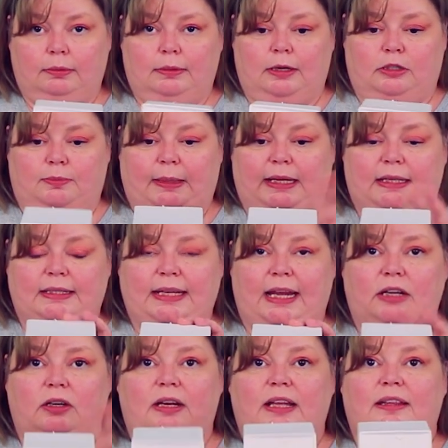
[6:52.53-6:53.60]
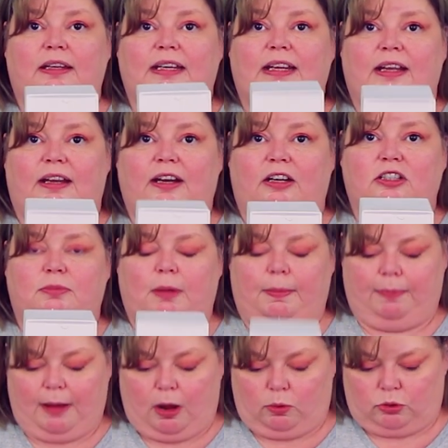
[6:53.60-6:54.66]
There's my container, and then here's my
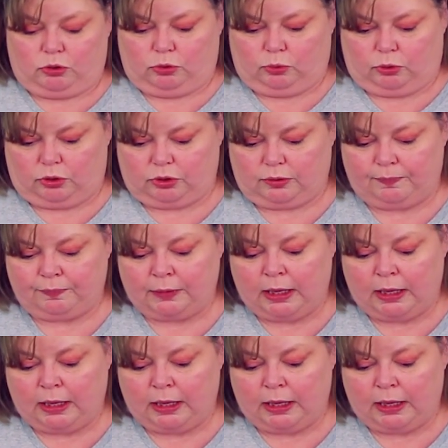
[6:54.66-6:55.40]
power source.